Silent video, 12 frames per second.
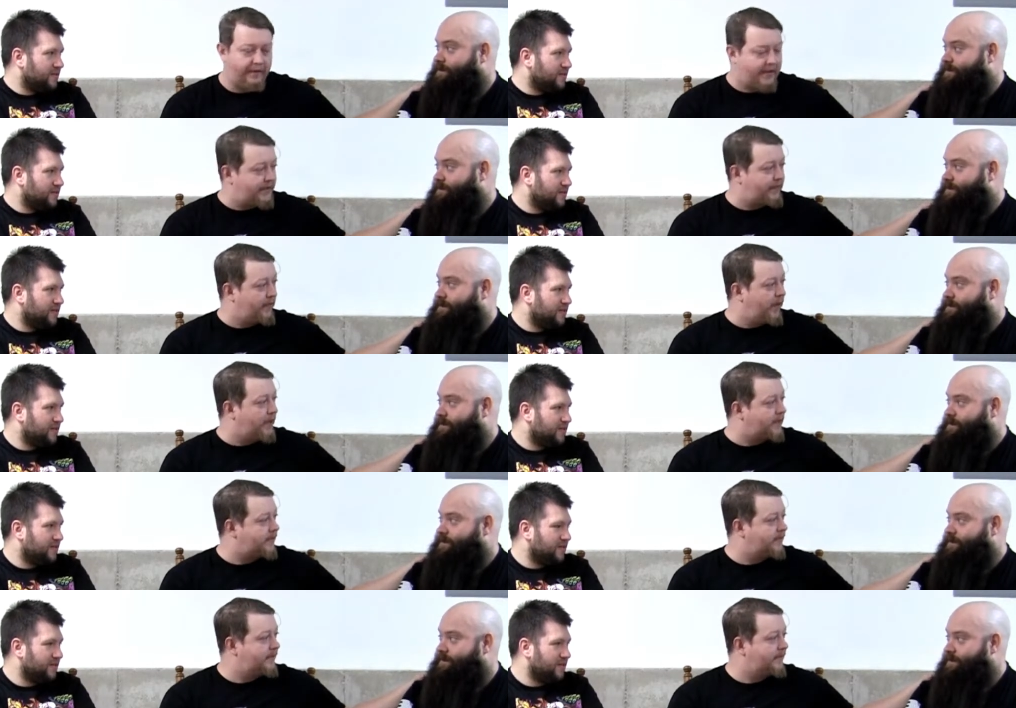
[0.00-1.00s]
Speaker 1: just for
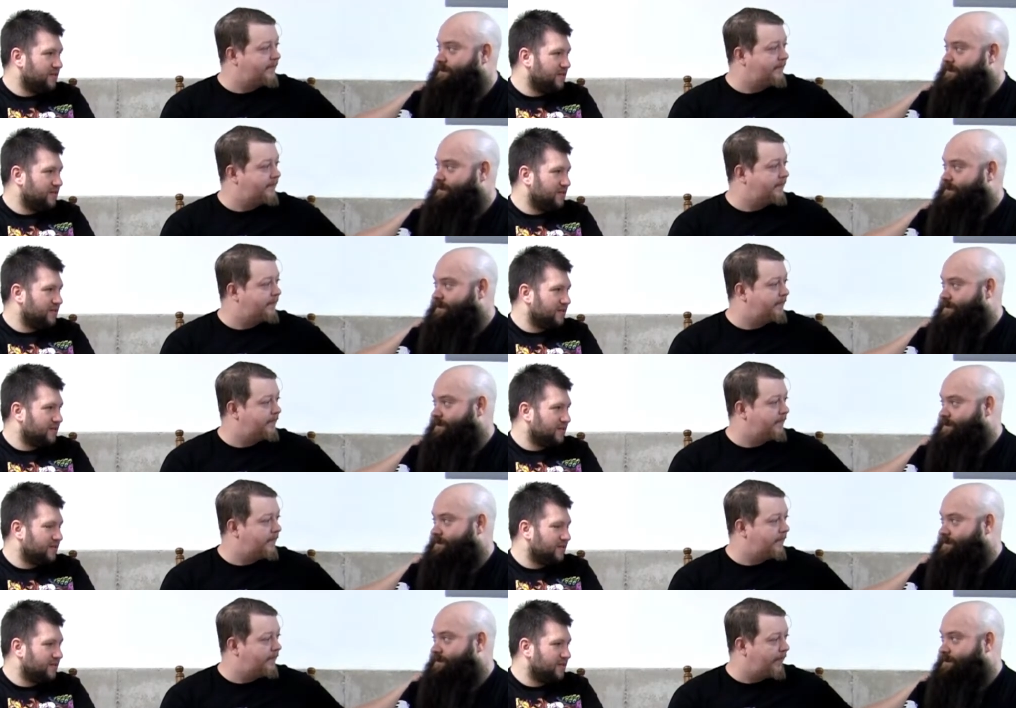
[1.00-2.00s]
us,
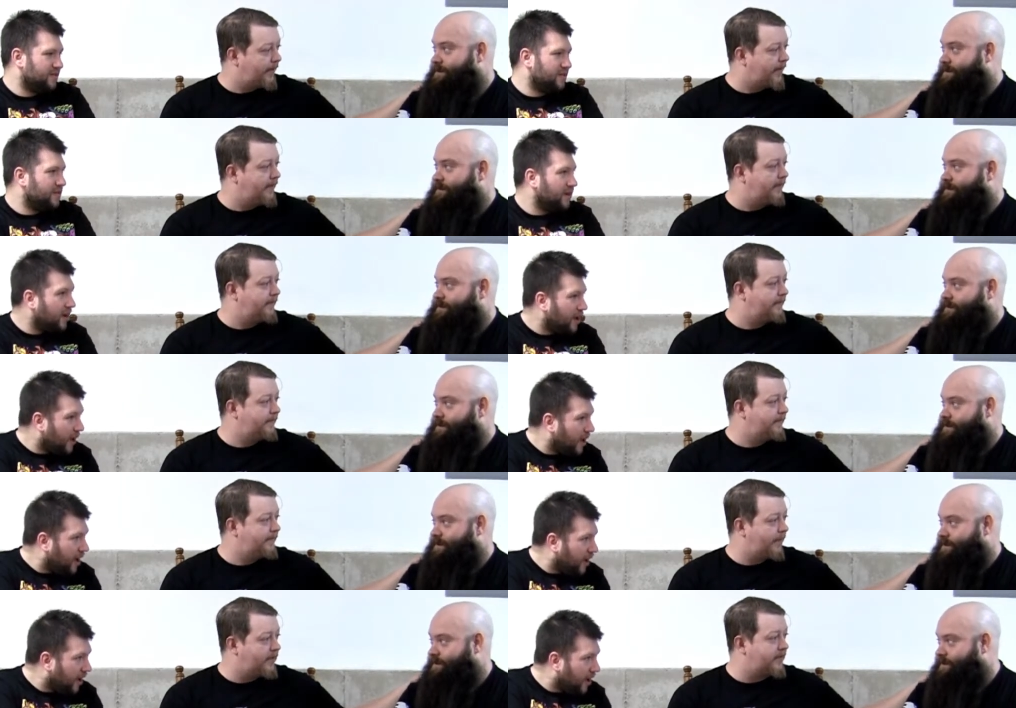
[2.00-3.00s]
fucking
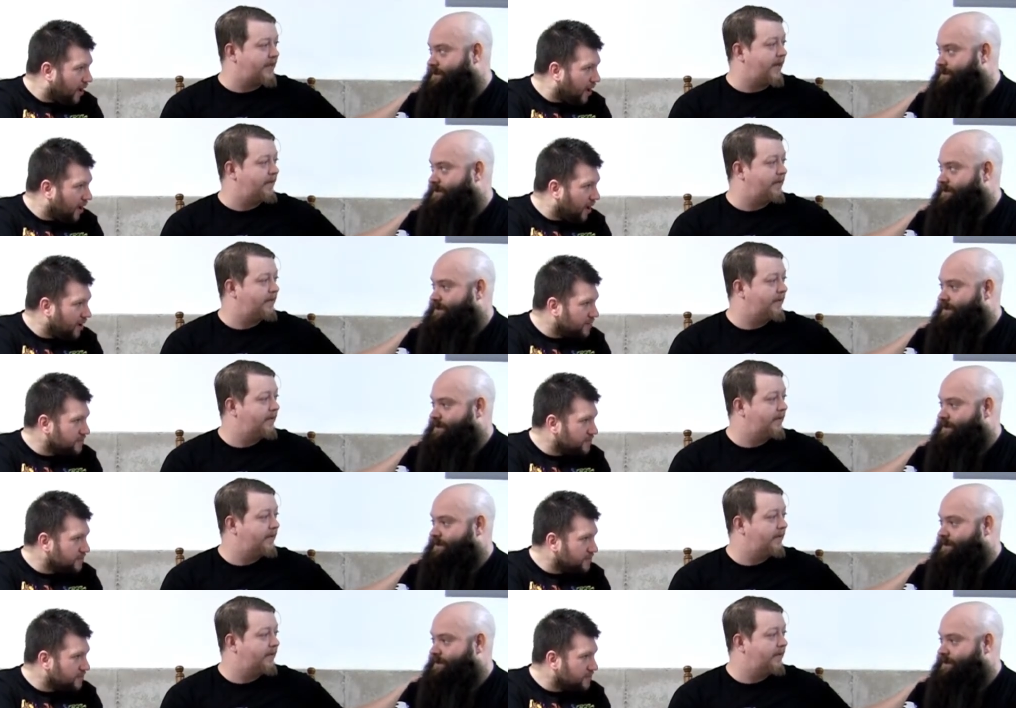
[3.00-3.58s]
Farscape,